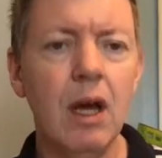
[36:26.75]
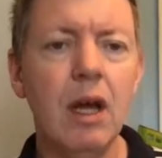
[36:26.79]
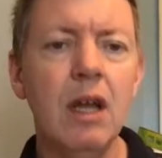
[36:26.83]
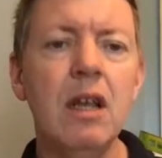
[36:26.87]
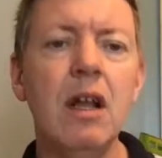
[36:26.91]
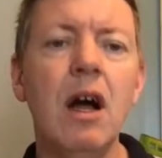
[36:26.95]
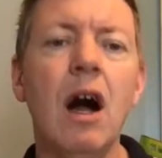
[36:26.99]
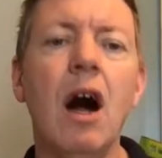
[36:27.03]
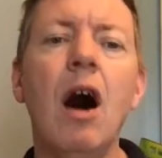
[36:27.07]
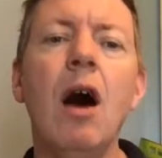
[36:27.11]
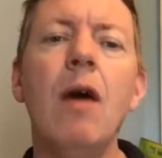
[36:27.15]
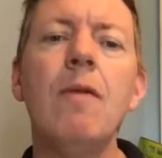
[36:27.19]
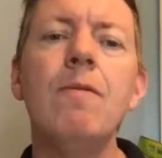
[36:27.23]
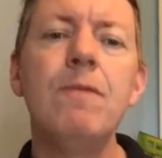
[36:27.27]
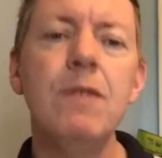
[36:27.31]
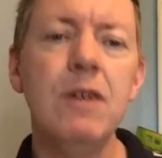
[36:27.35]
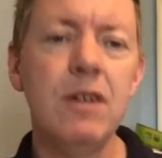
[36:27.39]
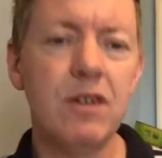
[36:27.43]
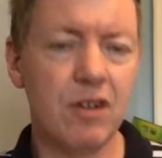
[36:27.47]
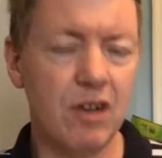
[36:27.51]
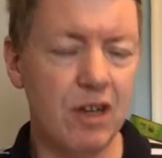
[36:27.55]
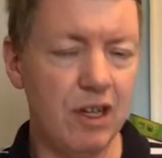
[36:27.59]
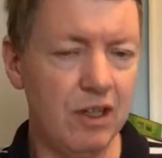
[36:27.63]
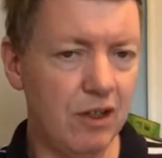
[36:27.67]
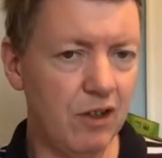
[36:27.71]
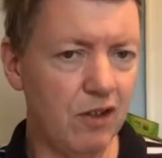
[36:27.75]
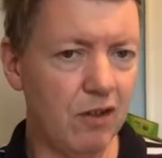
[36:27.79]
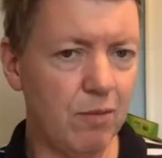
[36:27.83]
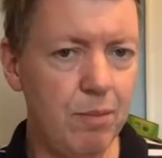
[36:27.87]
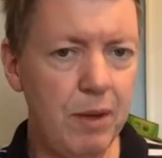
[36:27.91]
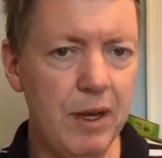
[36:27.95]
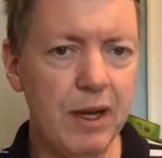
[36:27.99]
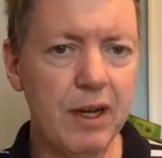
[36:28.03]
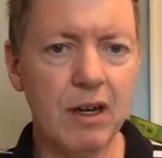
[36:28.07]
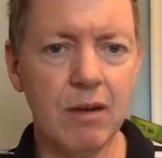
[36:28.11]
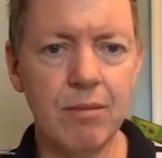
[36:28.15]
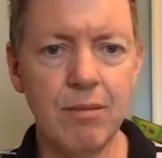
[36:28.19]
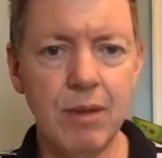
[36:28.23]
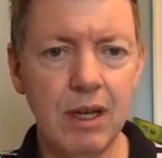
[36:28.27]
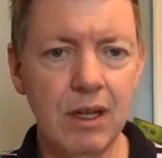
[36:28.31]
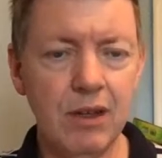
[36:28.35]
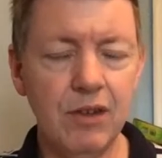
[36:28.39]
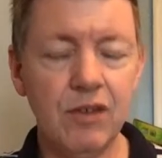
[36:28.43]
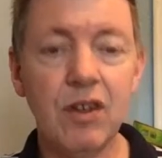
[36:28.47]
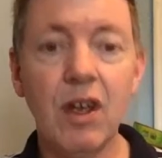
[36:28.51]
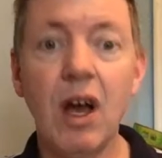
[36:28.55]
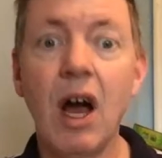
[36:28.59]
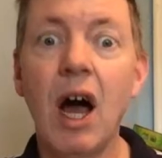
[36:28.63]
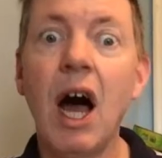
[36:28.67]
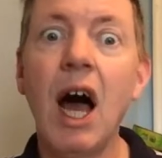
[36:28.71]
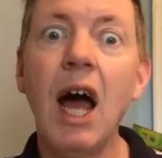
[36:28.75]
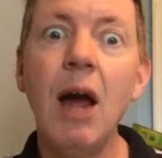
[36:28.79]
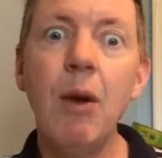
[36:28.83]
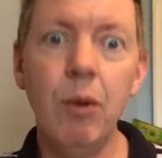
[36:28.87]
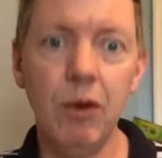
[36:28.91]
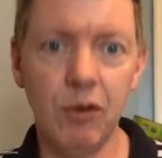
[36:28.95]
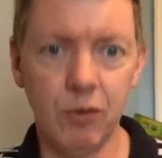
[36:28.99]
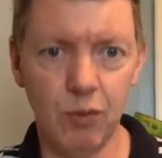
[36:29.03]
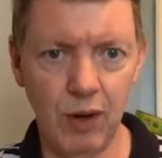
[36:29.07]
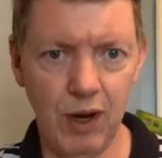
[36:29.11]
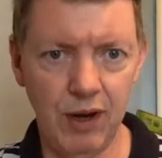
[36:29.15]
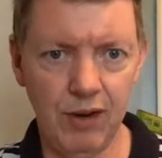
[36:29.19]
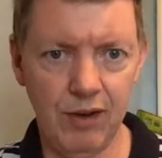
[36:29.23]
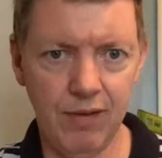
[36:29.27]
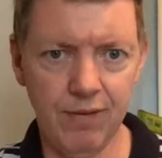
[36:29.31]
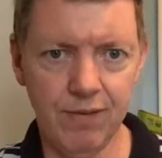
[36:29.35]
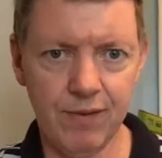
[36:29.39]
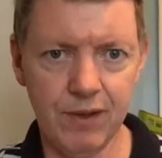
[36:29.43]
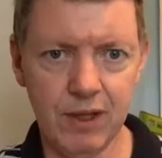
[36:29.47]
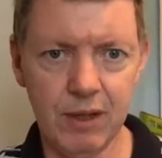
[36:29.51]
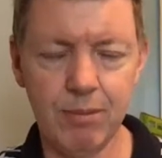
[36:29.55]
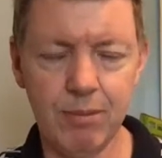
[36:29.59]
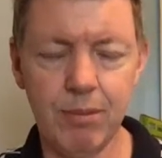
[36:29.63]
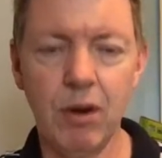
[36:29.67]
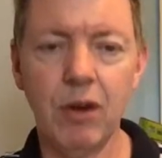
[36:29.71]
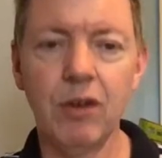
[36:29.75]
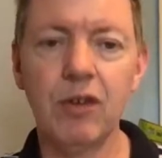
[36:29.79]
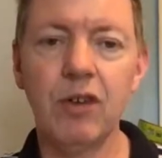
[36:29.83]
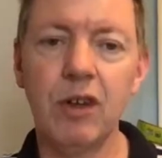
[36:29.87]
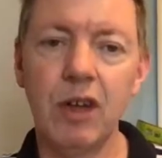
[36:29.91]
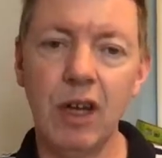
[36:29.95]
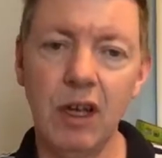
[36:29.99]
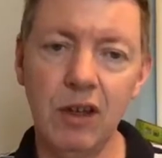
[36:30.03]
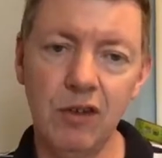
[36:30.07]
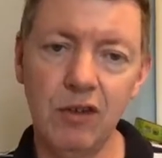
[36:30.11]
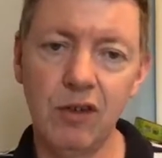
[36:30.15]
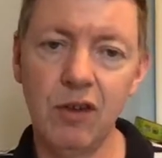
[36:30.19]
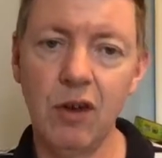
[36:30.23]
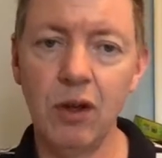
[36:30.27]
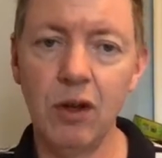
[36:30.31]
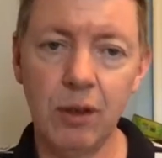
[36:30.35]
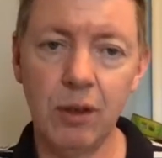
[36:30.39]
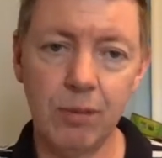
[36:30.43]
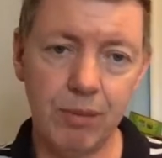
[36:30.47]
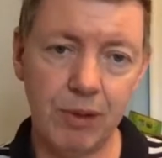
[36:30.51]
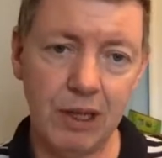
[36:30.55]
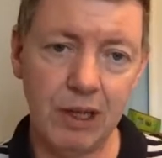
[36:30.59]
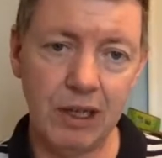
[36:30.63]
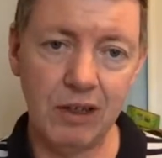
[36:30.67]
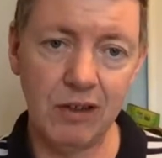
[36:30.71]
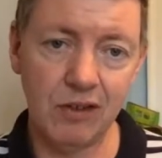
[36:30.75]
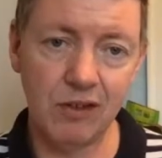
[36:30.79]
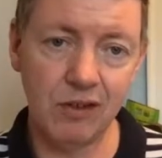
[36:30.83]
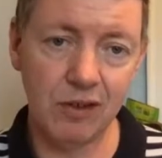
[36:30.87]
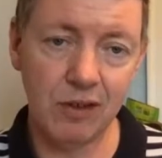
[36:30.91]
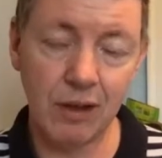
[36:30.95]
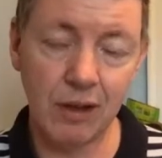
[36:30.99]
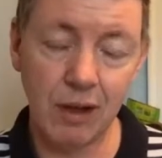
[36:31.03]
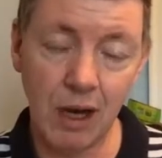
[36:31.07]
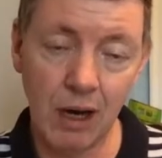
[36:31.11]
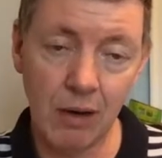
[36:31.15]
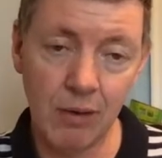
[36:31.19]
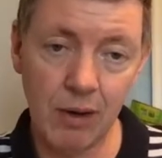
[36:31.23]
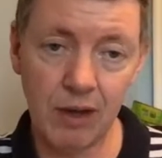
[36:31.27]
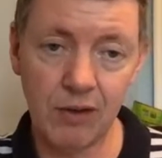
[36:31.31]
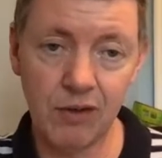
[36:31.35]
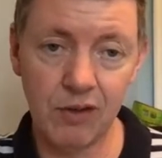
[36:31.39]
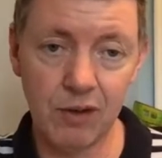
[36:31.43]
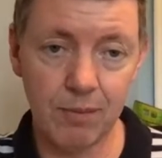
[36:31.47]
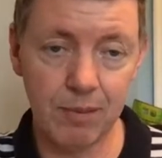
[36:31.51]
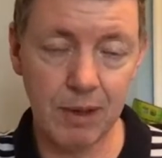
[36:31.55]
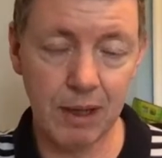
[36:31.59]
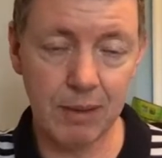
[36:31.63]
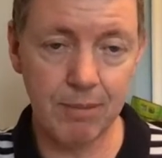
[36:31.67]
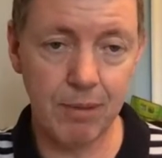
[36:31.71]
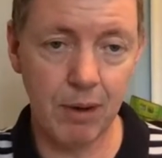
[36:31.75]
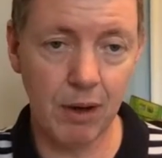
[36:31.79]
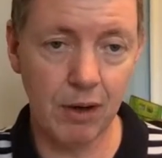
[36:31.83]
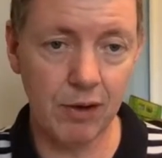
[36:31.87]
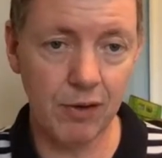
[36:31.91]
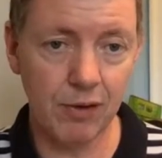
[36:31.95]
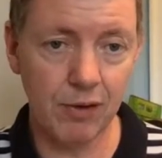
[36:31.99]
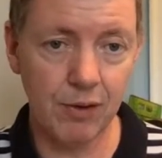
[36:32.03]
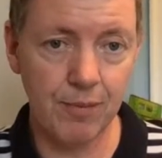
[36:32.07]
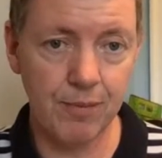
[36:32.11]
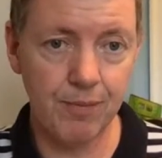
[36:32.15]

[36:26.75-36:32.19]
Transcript: Now, obviously, the speaker means I was waiting for the bus and I saw the police arrest a pickpocket.